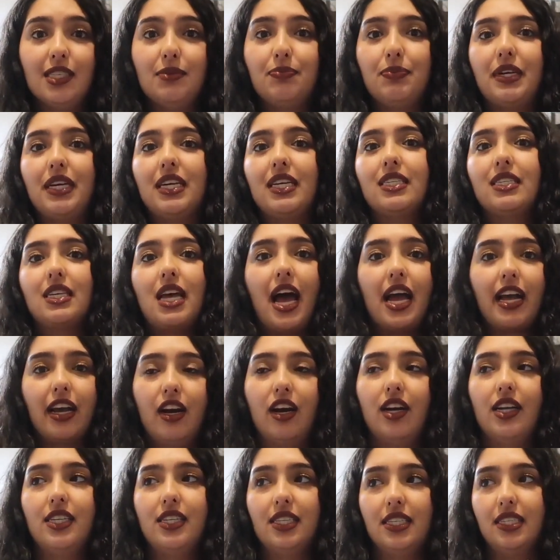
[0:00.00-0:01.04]
because I
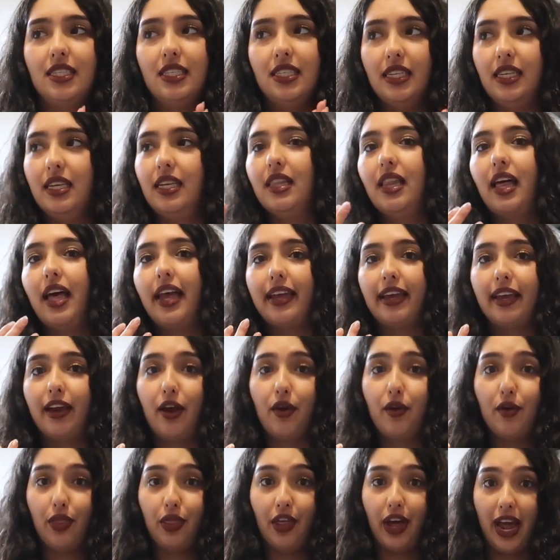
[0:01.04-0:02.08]
got to see like
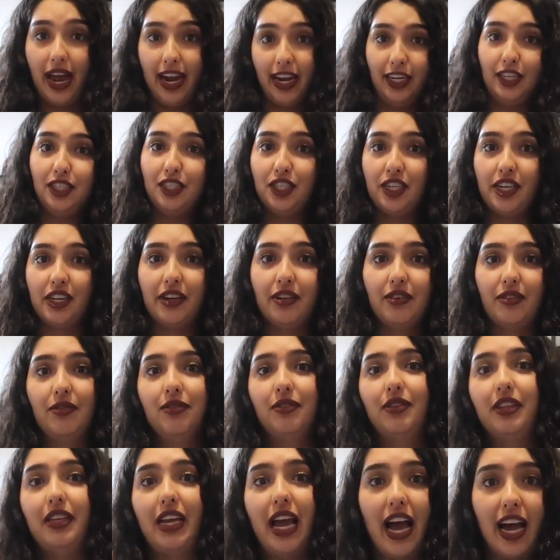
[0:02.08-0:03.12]
the ancient
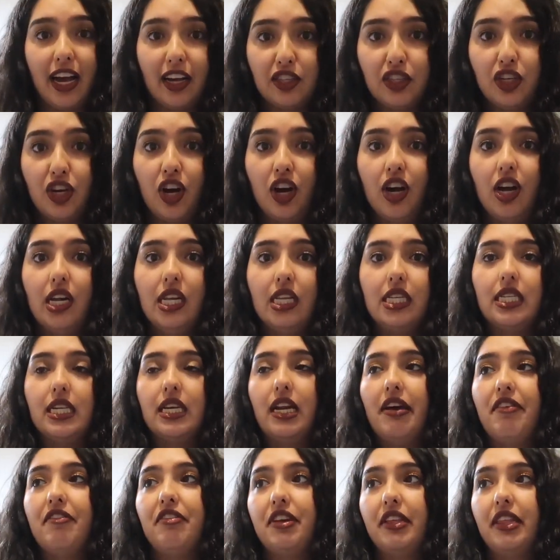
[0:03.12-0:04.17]
Yazdchads and
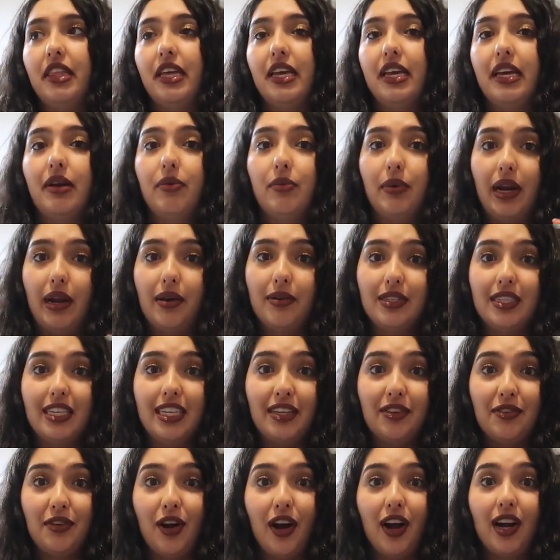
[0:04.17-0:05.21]
everything when I was in
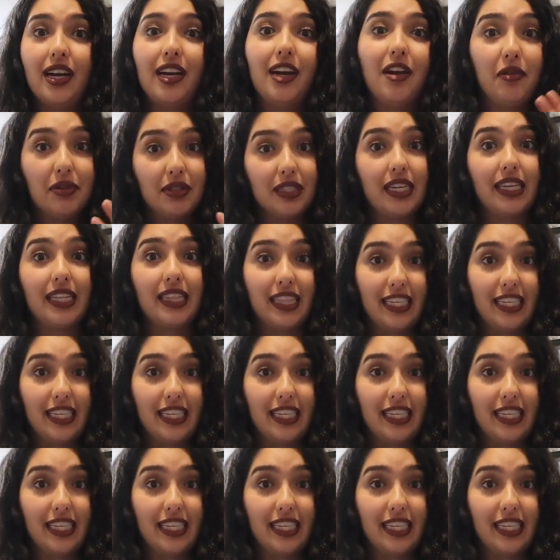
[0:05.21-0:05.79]
Iran, and I was like,